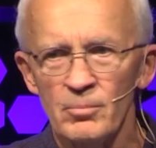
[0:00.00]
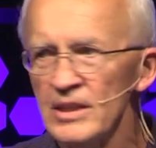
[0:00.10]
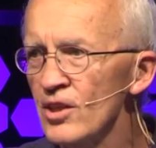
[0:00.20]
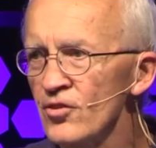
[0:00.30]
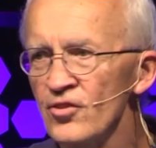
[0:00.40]

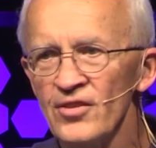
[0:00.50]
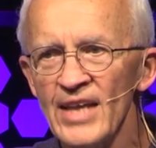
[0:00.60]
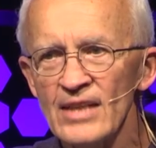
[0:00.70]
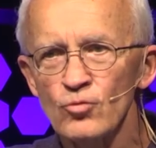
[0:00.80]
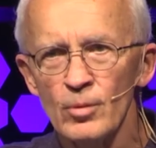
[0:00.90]
Because
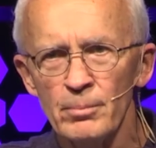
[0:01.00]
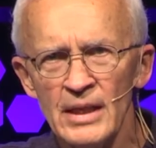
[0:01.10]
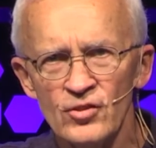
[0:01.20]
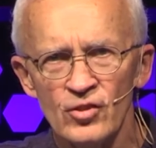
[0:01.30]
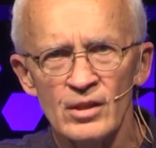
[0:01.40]
that's what
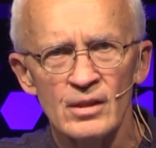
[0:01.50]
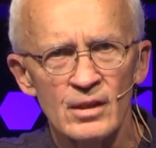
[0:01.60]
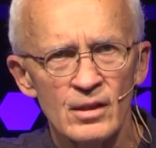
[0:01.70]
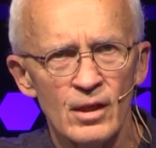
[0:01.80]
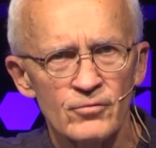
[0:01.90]
Mason
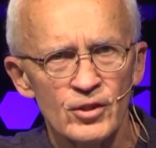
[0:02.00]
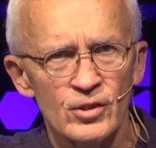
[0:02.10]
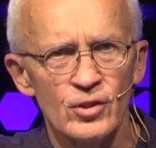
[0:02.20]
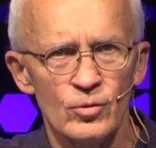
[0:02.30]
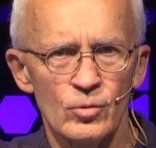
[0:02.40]
loved
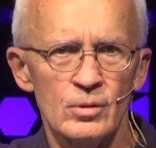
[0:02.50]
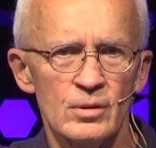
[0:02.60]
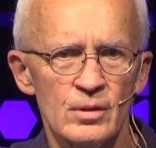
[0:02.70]
to do.